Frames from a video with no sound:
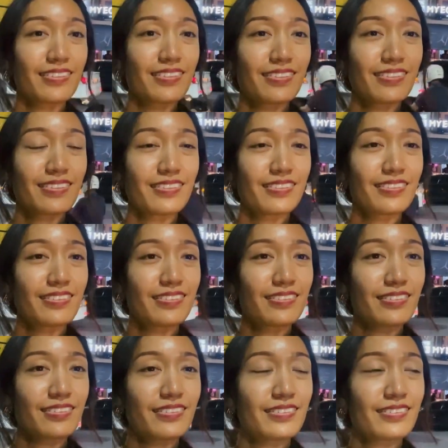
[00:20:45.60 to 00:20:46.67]

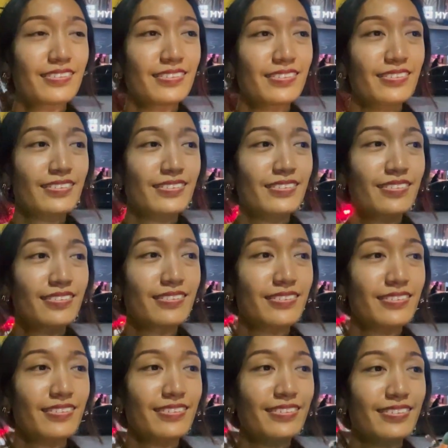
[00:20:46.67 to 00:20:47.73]

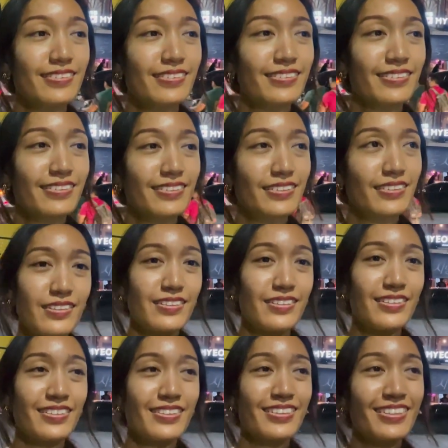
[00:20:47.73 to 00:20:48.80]

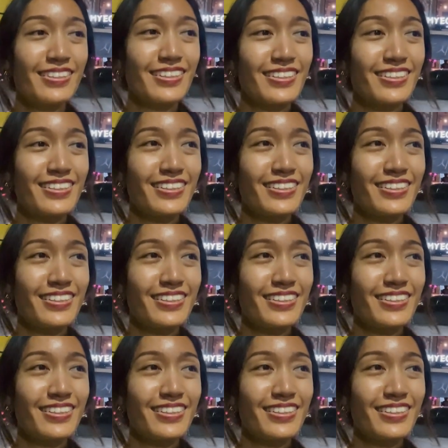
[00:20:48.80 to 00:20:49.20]
(not speaking)